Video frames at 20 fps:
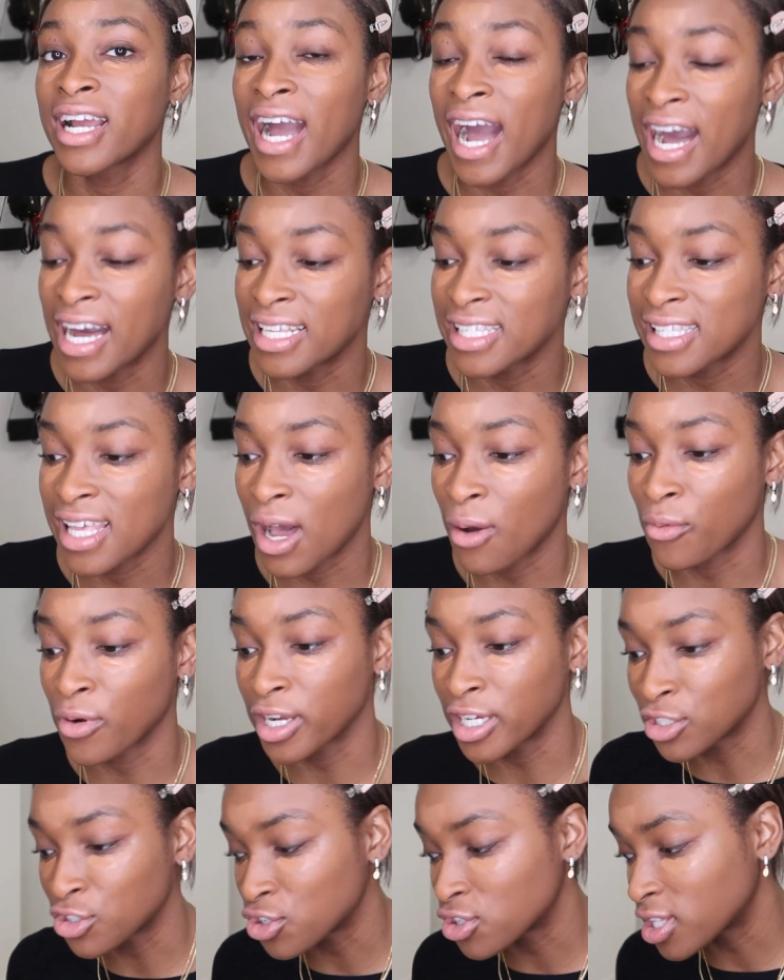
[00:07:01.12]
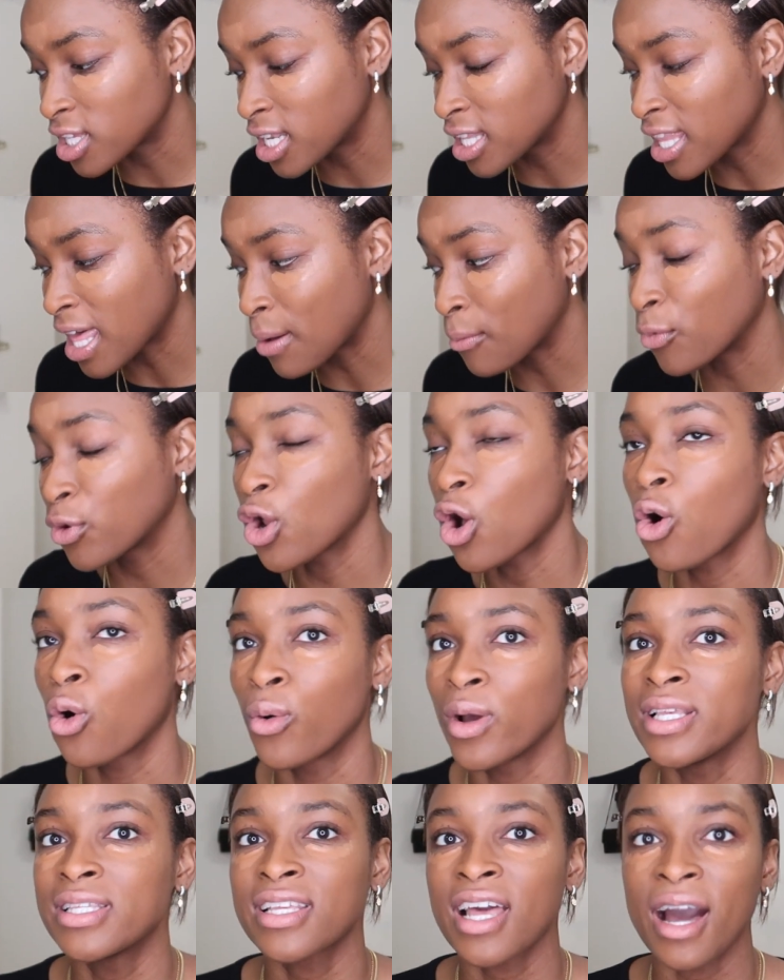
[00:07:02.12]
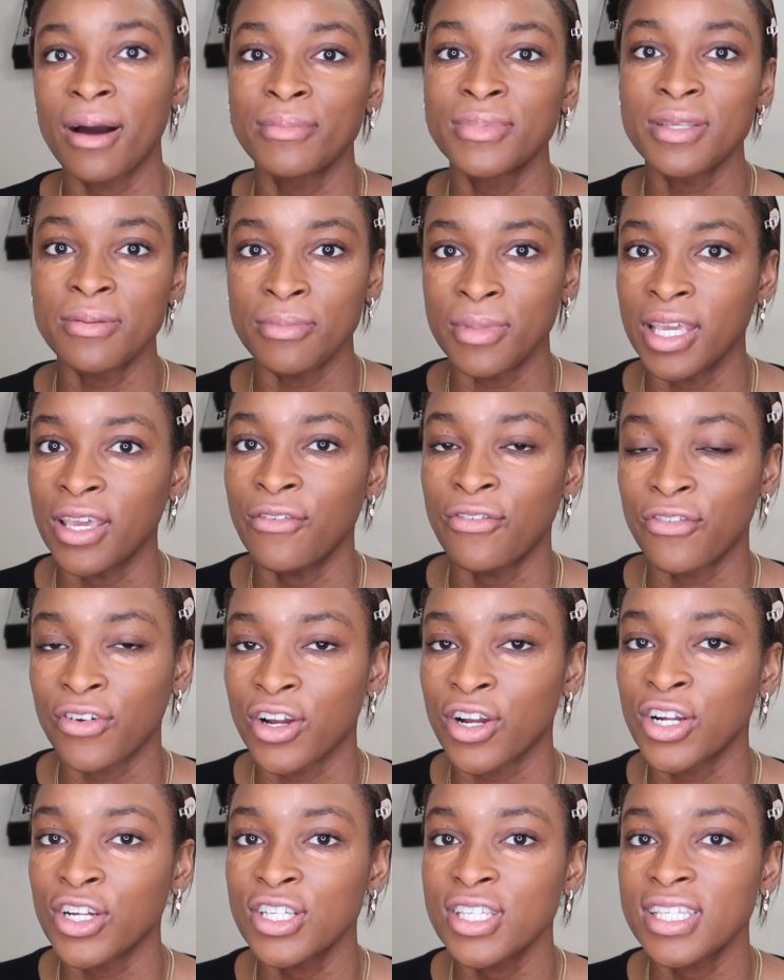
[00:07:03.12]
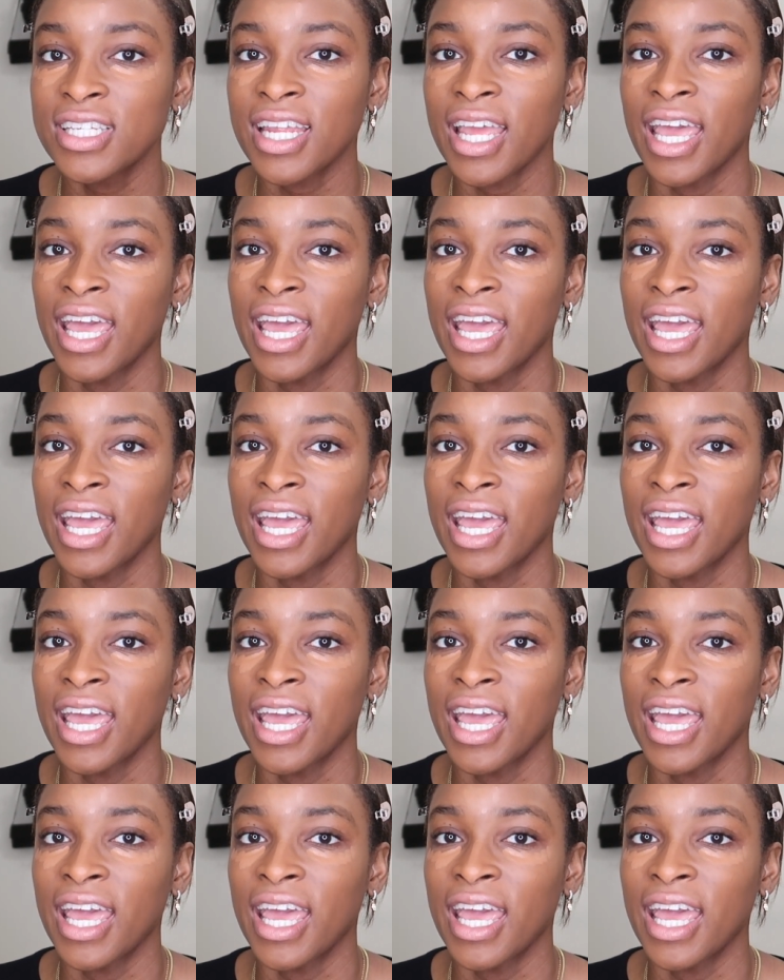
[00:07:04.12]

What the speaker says: guys that were interested in them, would always come to me first.